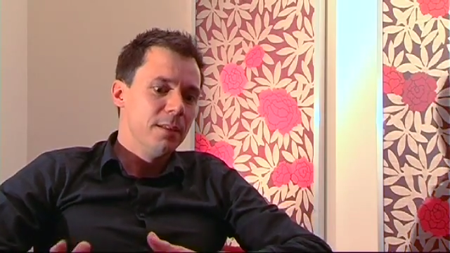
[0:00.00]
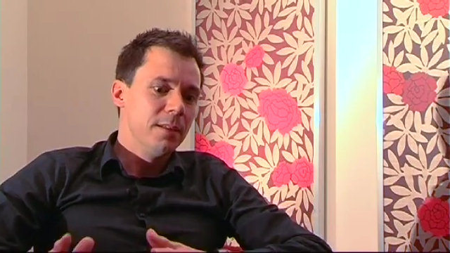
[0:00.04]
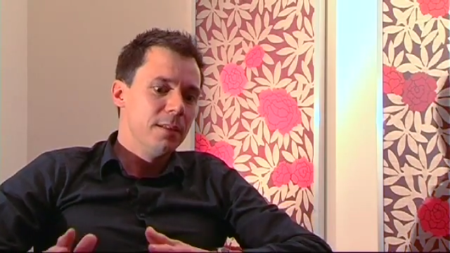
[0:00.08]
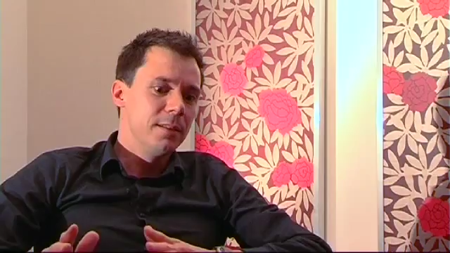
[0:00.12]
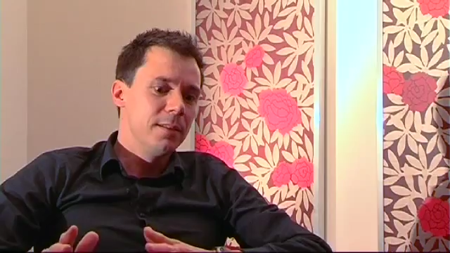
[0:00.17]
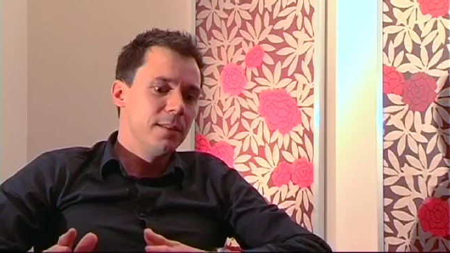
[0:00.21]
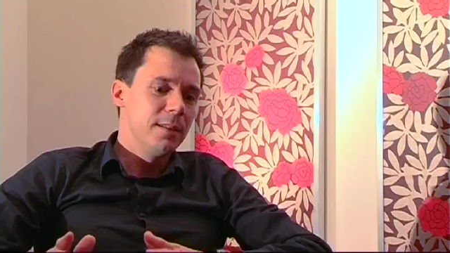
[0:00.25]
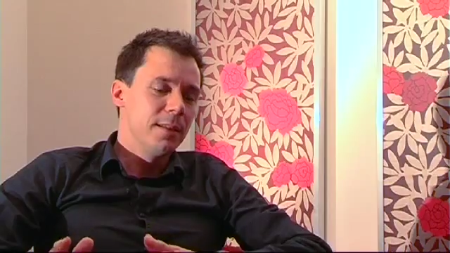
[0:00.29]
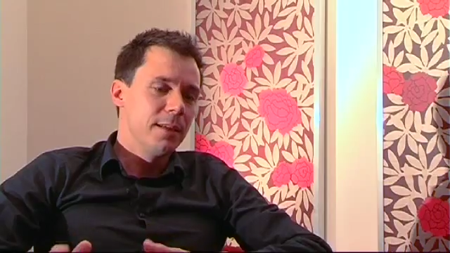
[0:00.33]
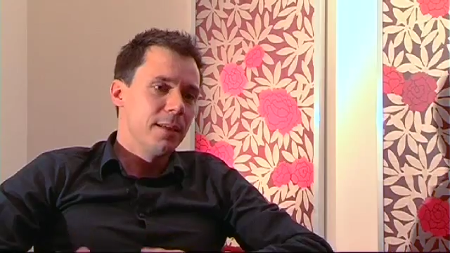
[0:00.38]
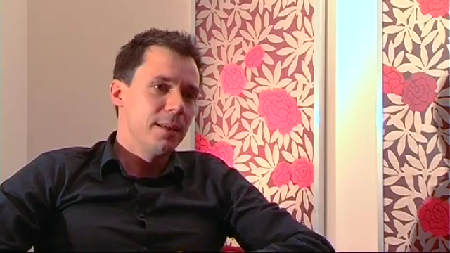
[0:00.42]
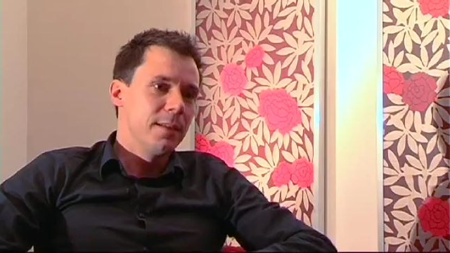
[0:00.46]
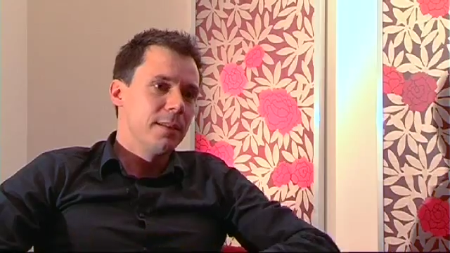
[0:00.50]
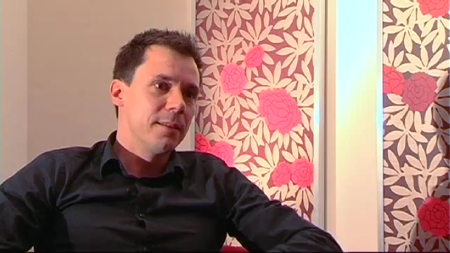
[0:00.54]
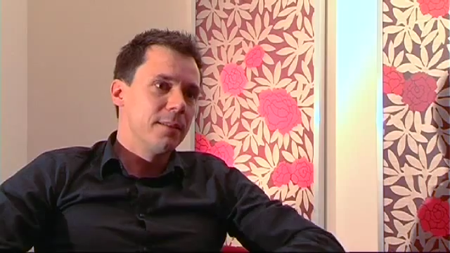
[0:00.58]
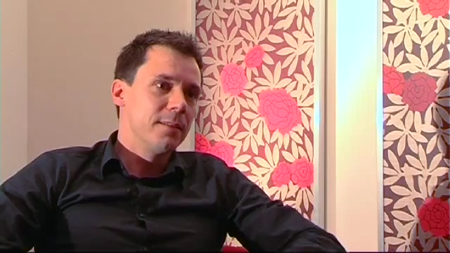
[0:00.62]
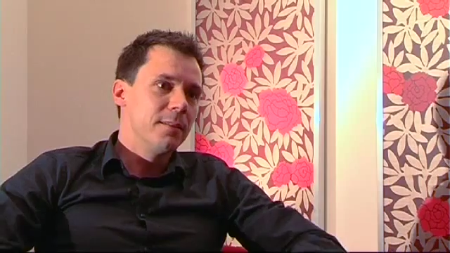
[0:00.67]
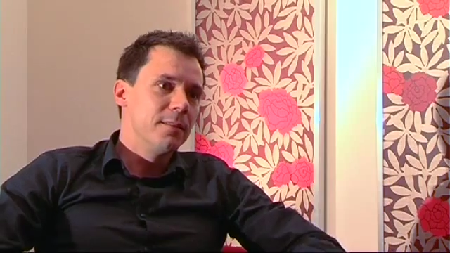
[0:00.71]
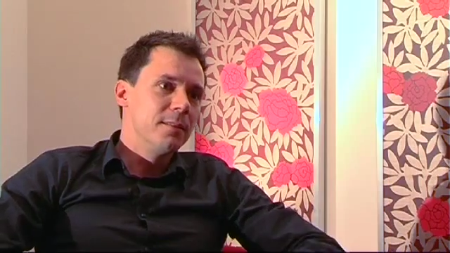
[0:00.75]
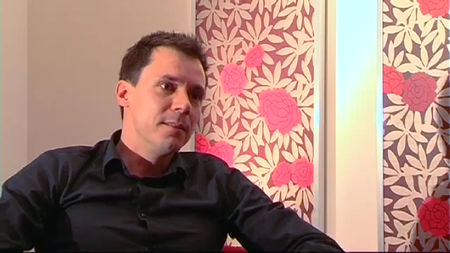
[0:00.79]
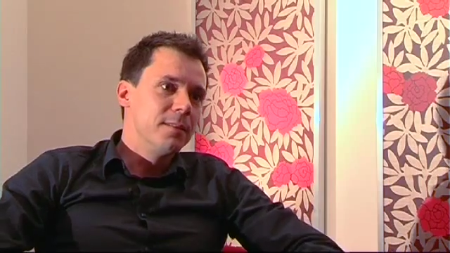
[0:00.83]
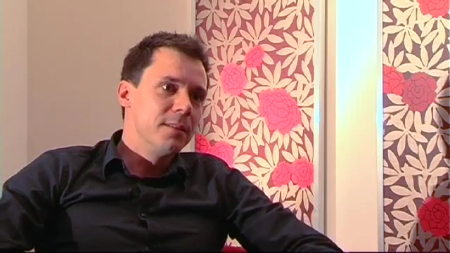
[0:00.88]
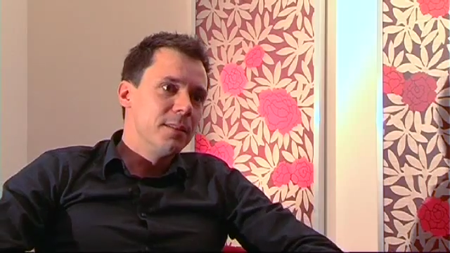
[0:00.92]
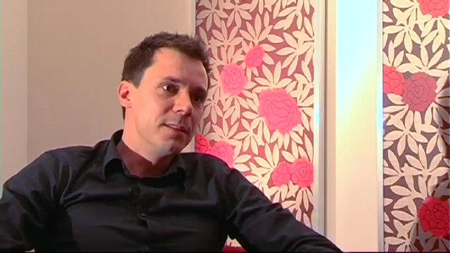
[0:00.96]

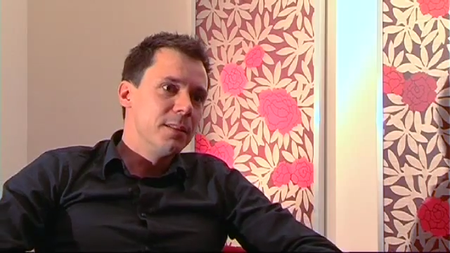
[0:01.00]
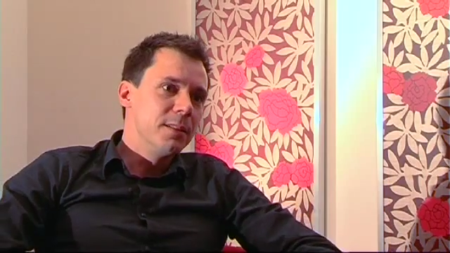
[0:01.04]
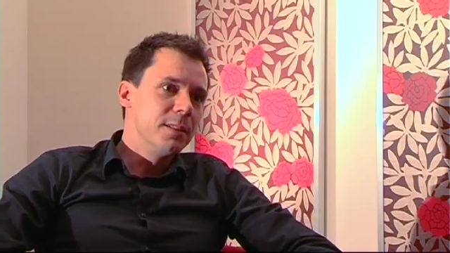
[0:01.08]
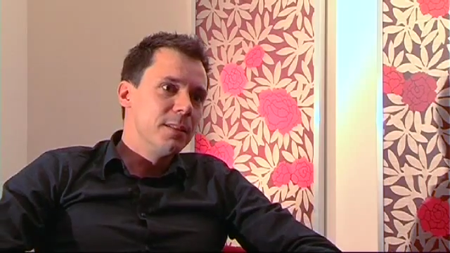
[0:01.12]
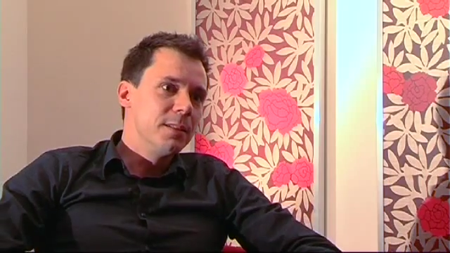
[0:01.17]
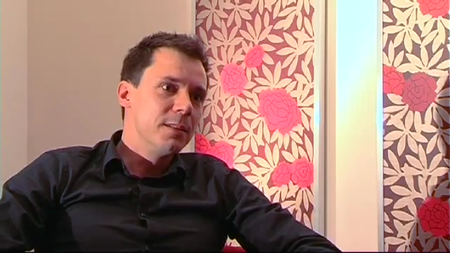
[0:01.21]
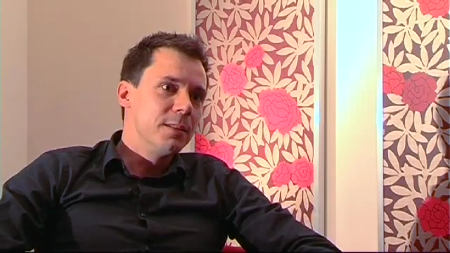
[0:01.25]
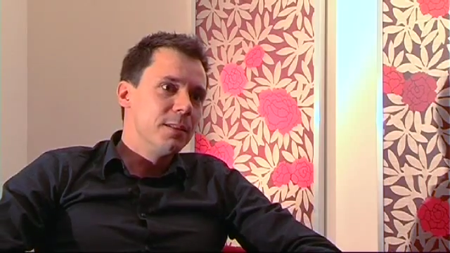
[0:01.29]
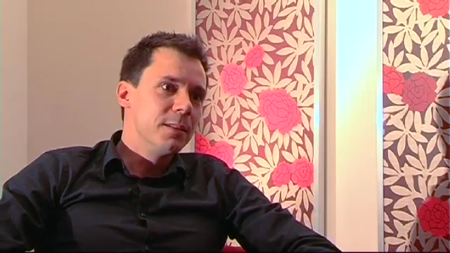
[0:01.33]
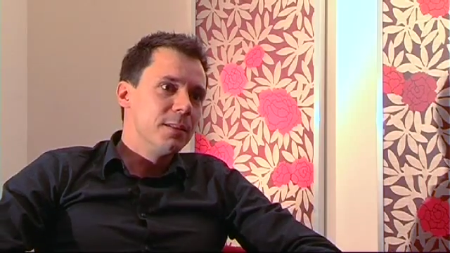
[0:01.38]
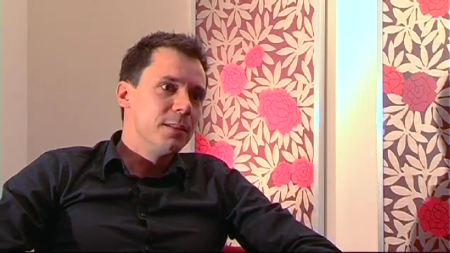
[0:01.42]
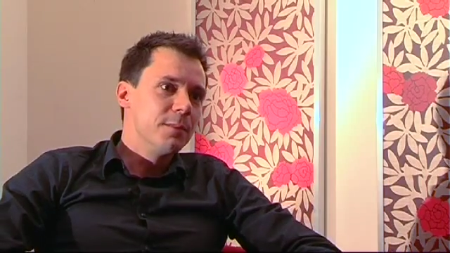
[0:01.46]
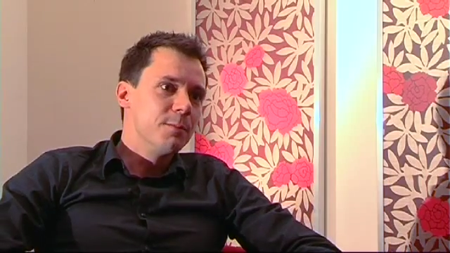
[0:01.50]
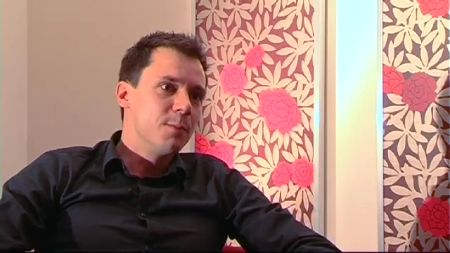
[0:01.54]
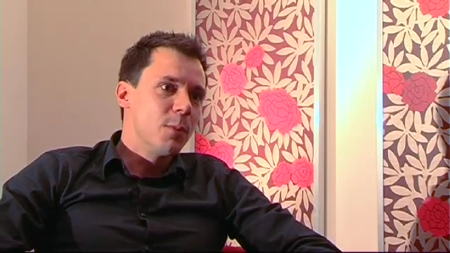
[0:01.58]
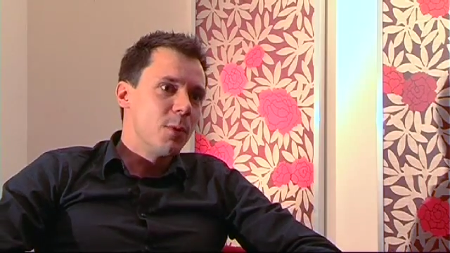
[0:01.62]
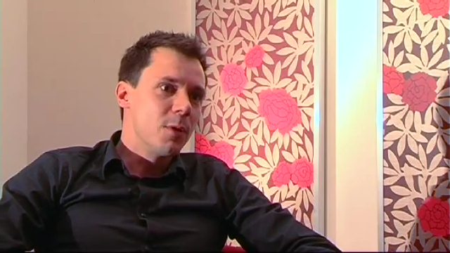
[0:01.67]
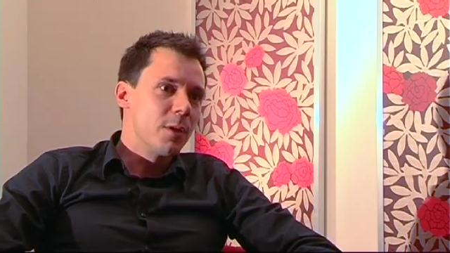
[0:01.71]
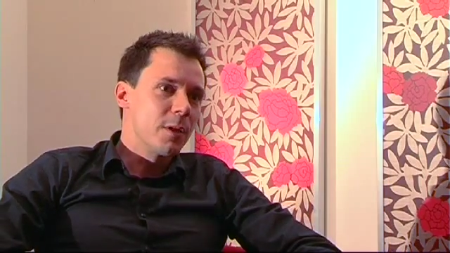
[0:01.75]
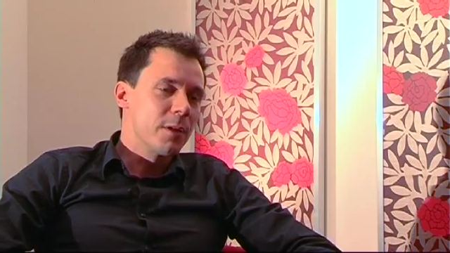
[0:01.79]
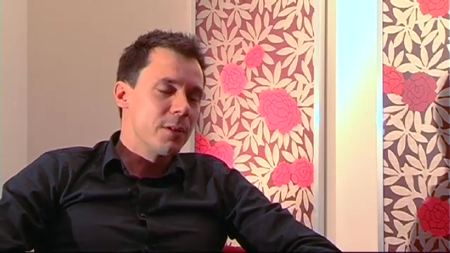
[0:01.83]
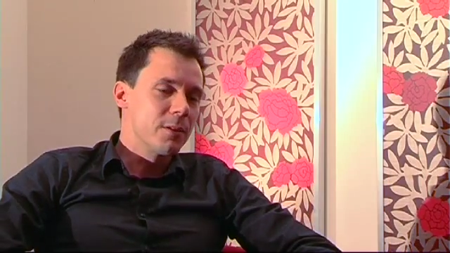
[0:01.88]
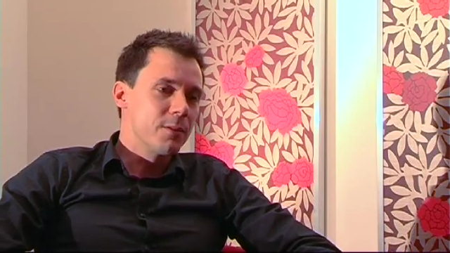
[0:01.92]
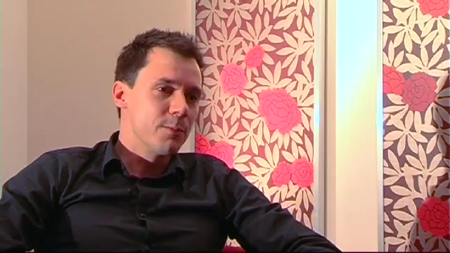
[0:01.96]
then the
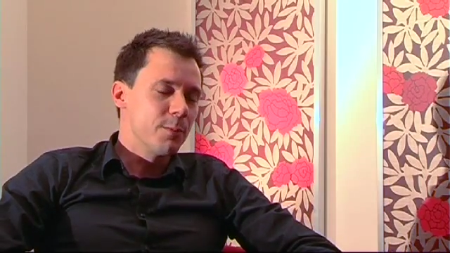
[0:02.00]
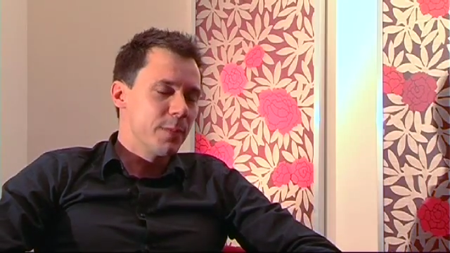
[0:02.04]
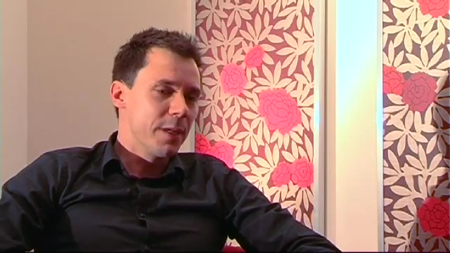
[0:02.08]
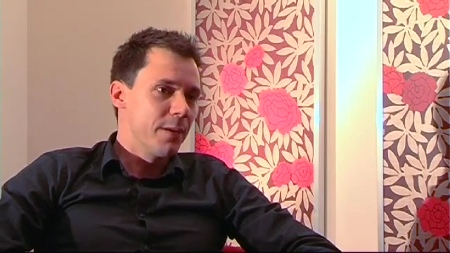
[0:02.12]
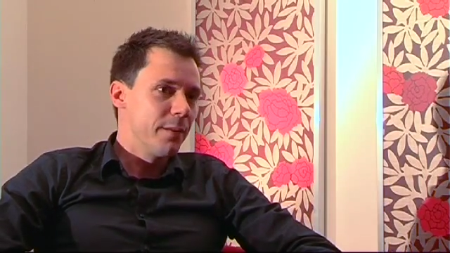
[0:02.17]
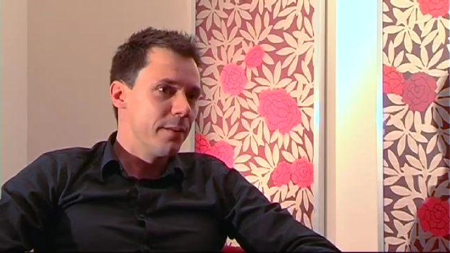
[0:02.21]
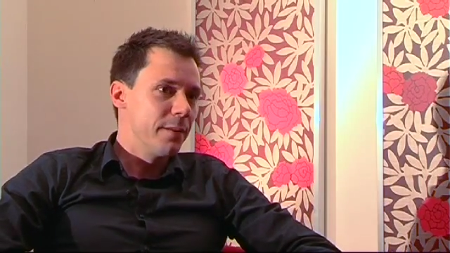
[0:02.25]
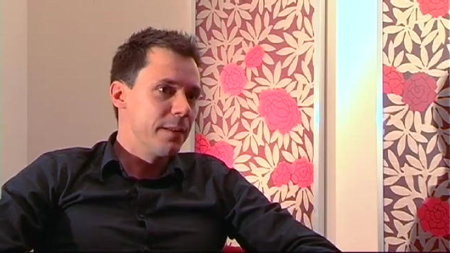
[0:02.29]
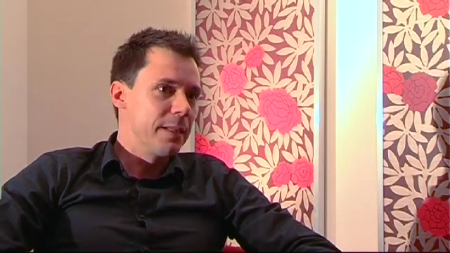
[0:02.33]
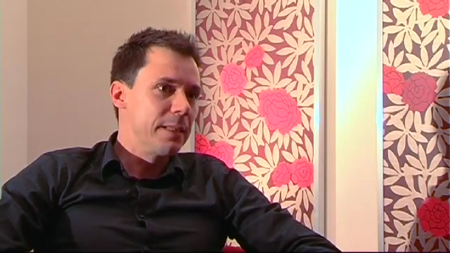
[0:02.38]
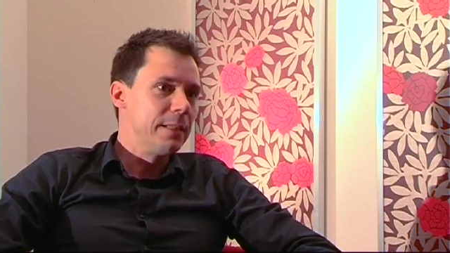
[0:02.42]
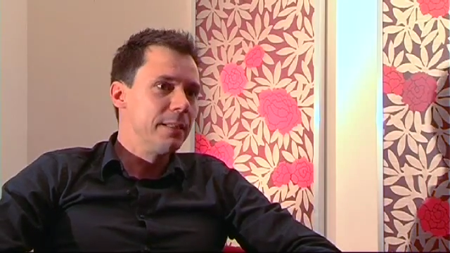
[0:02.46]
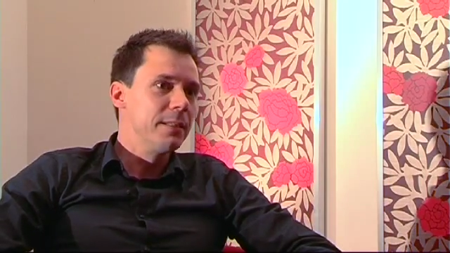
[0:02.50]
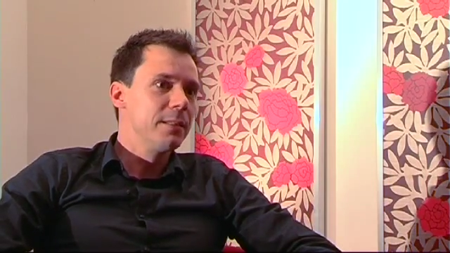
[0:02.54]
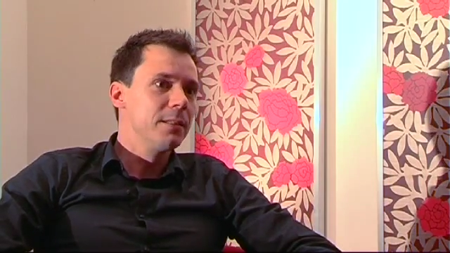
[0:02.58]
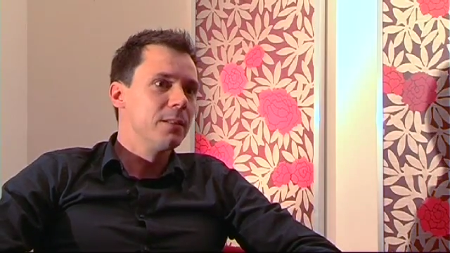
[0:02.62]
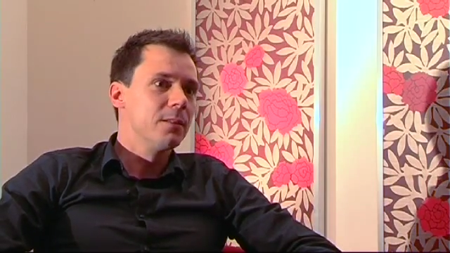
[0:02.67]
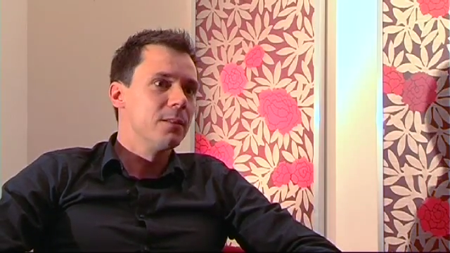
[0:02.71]
market may think,